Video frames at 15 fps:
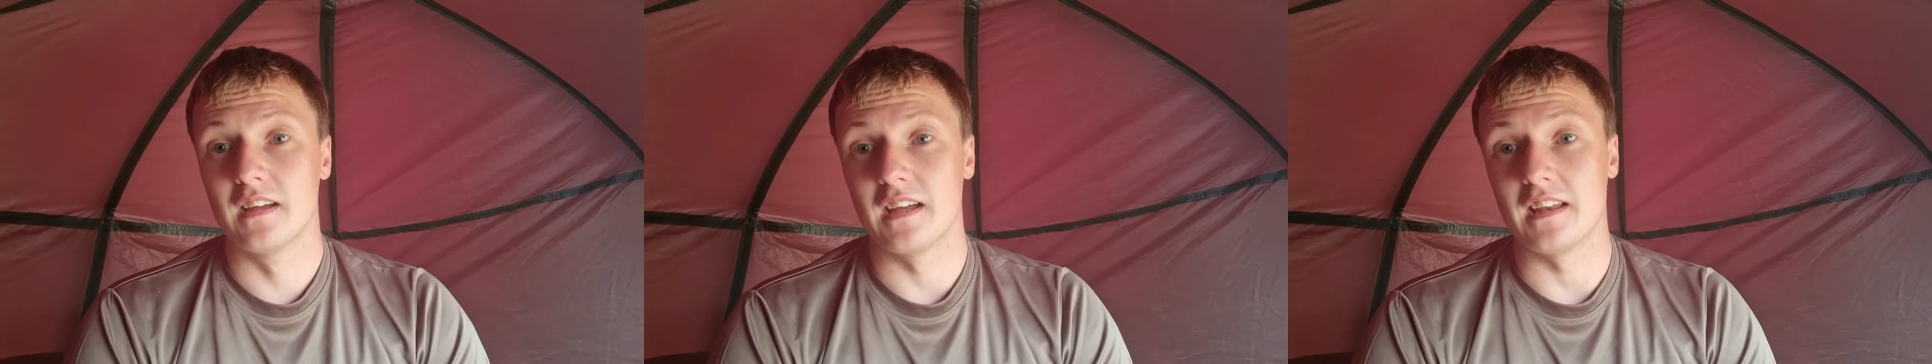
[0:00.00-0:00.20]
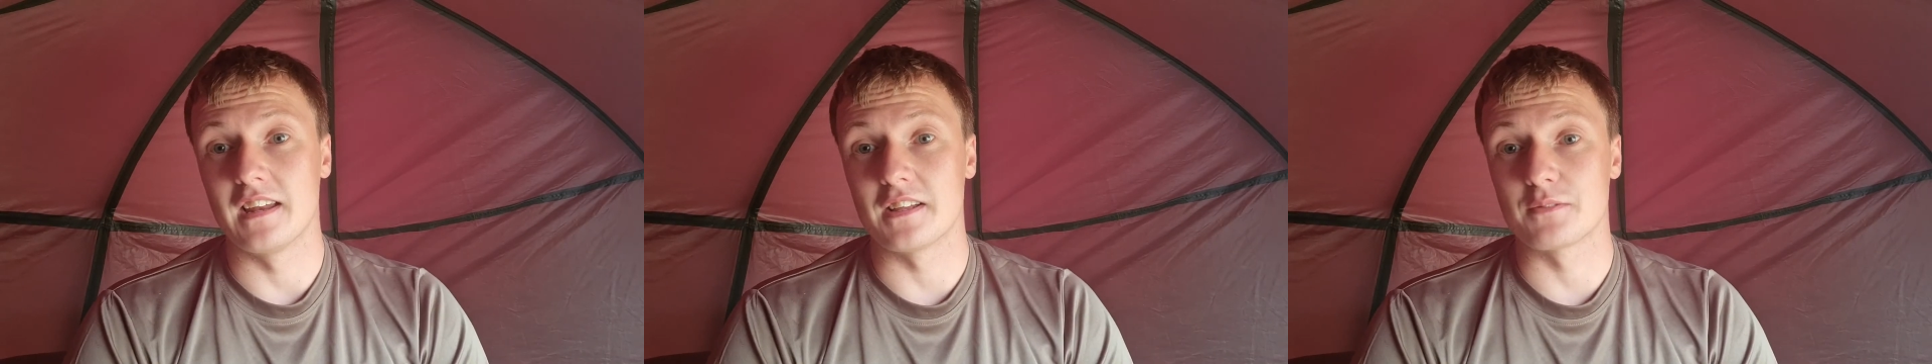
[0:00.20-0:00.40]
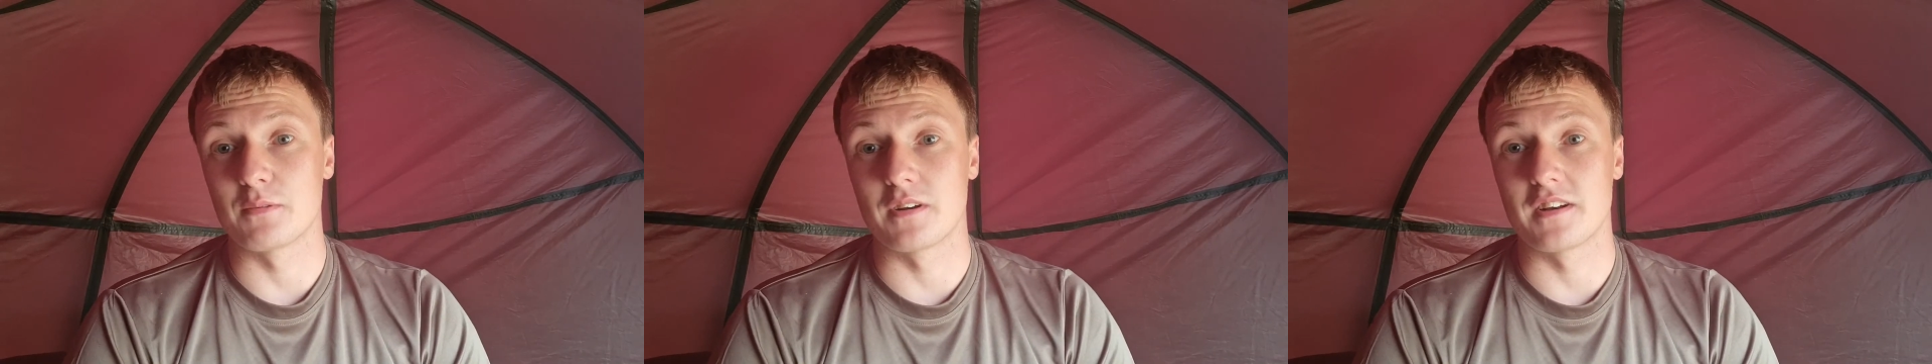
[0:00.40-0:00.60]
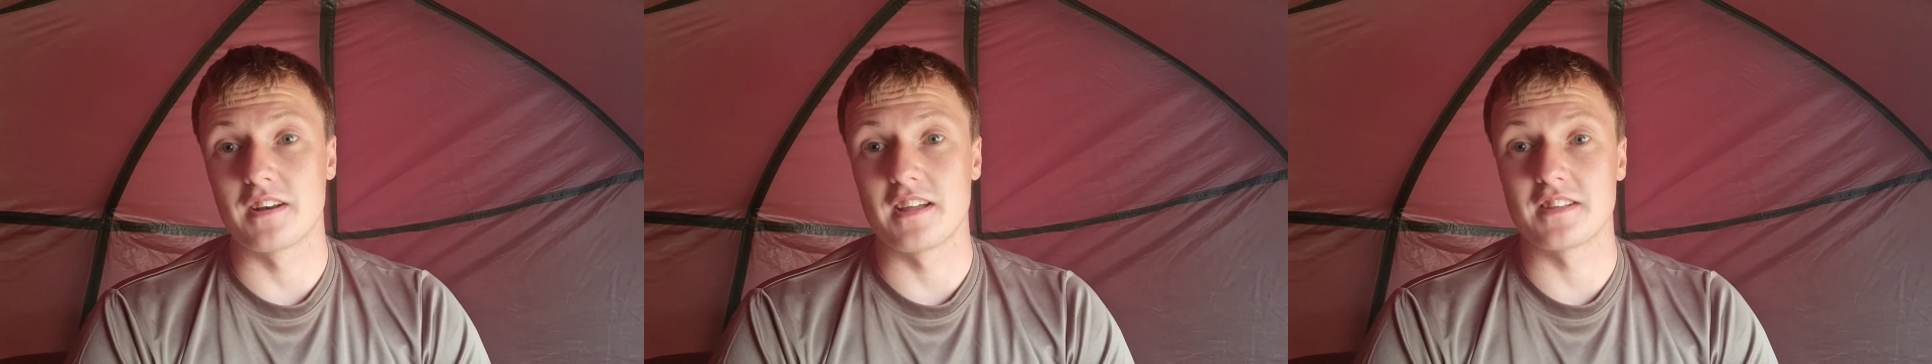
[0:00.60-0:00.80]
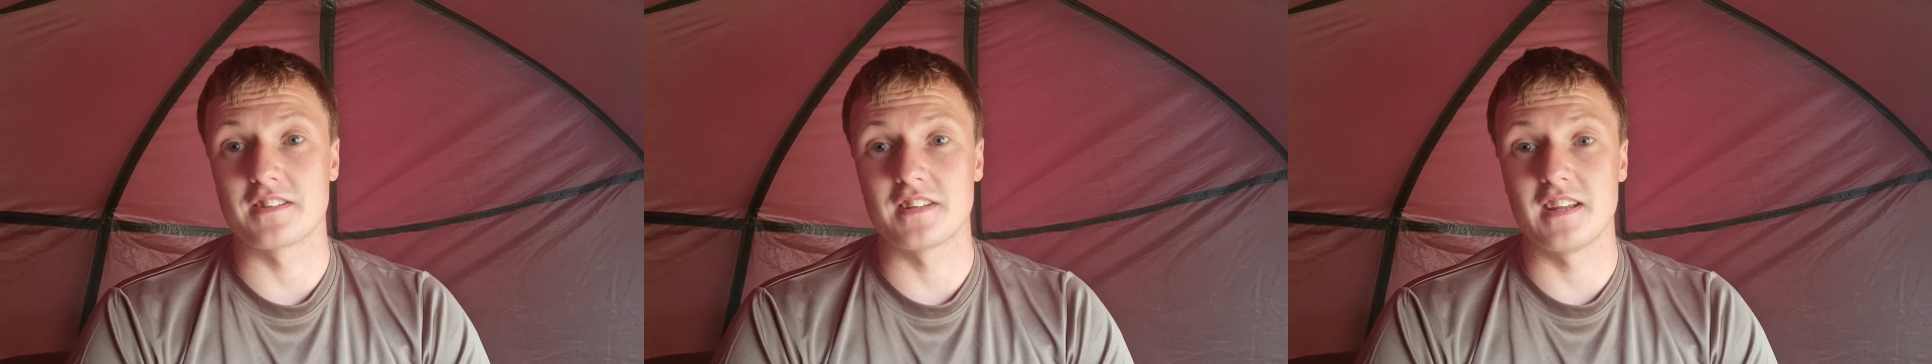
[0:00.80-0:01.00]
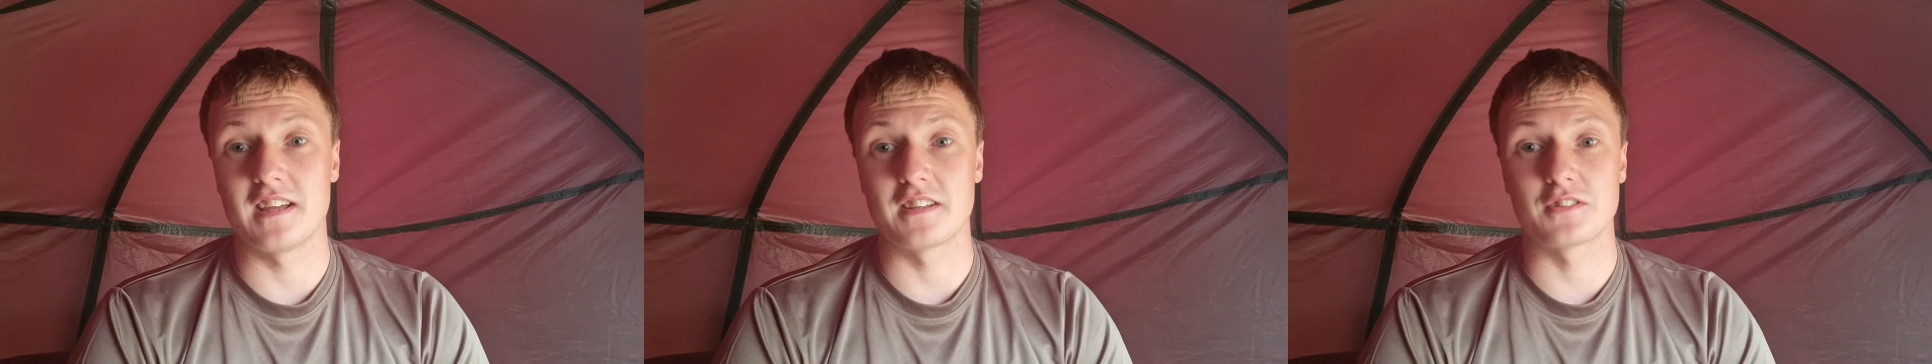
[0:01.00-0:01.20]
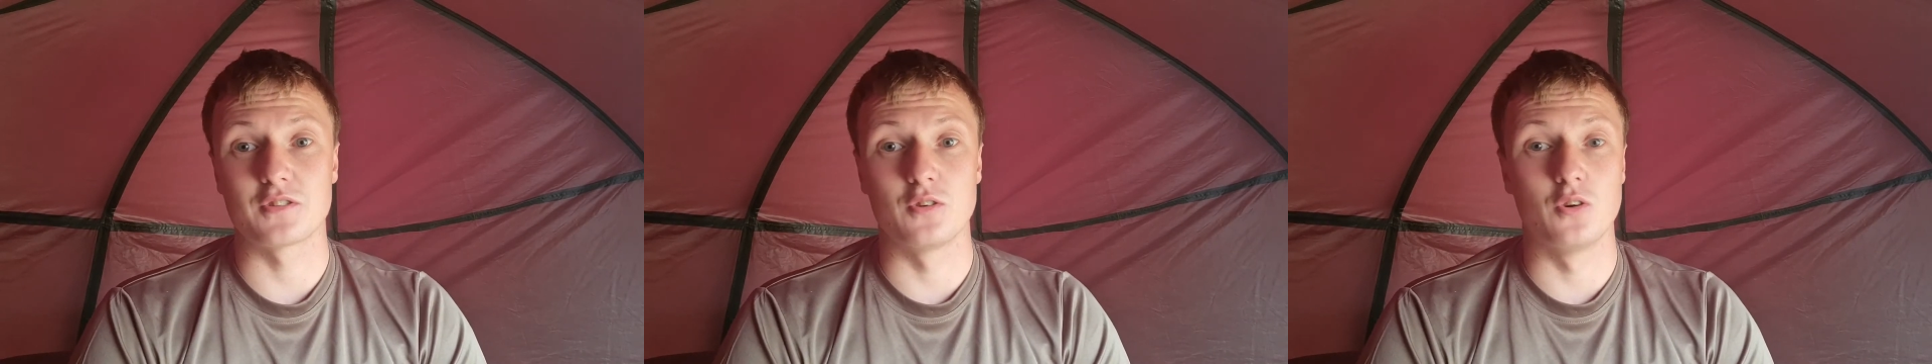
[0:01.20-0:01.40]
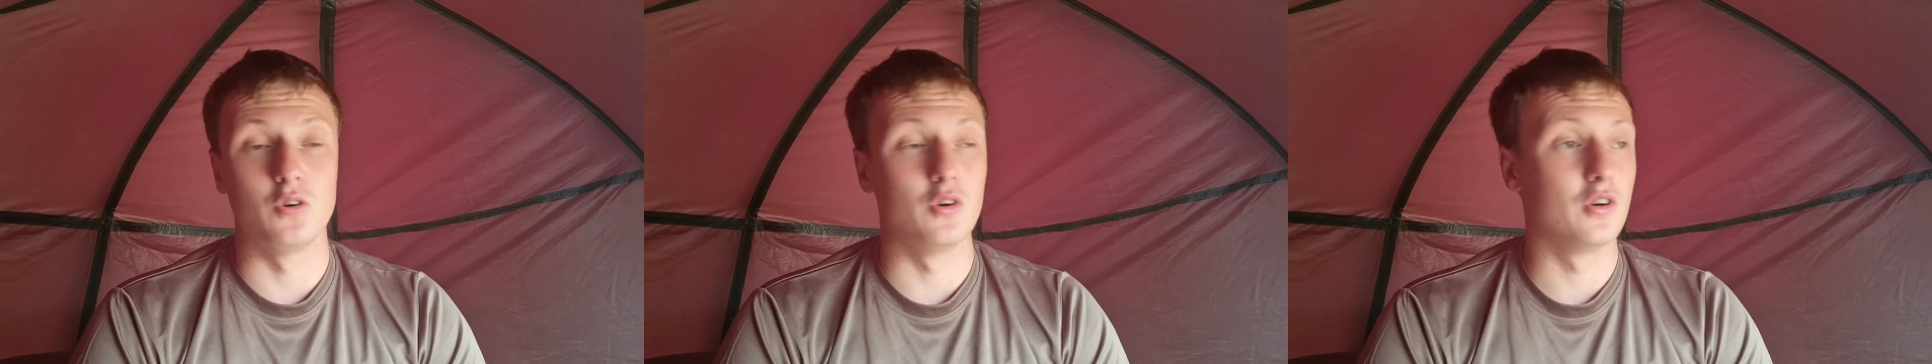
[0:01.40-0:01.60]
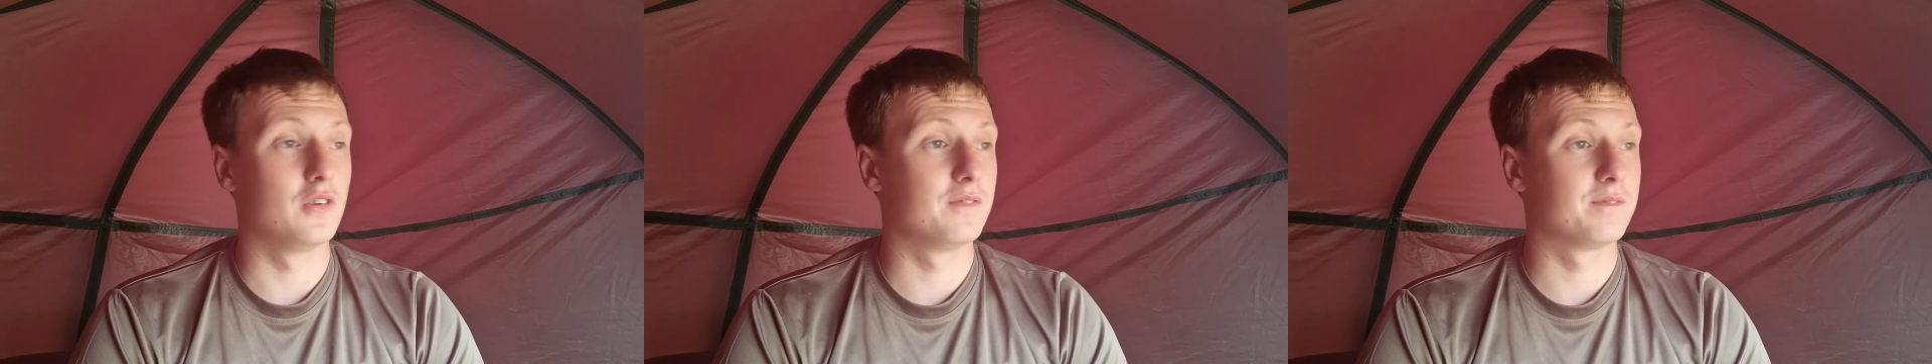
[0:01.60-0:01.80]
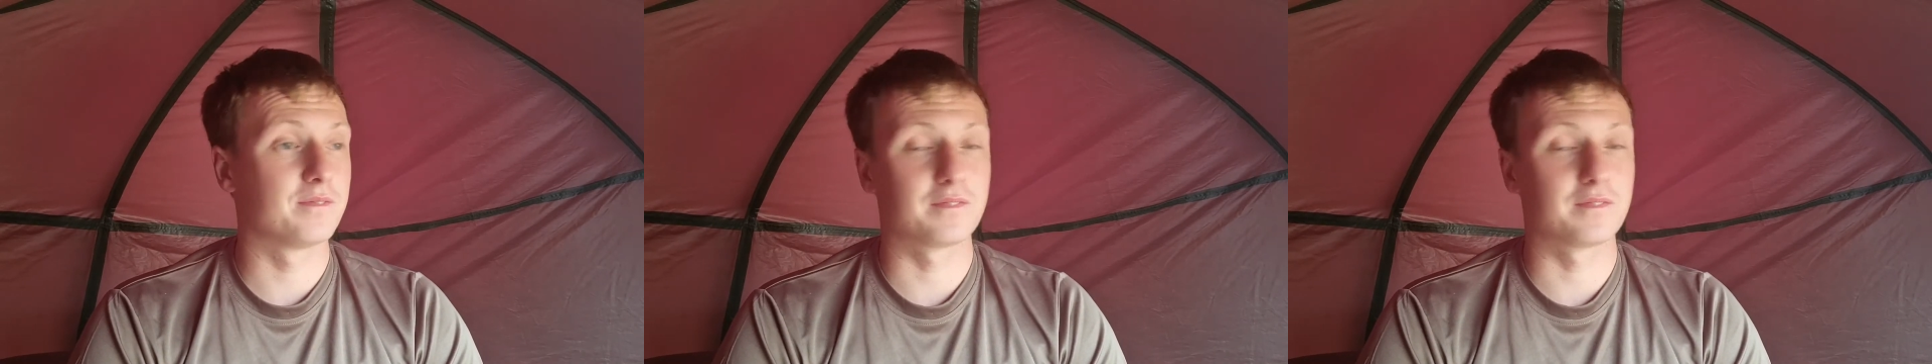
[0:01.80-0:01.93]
it is what it is, isn't it? So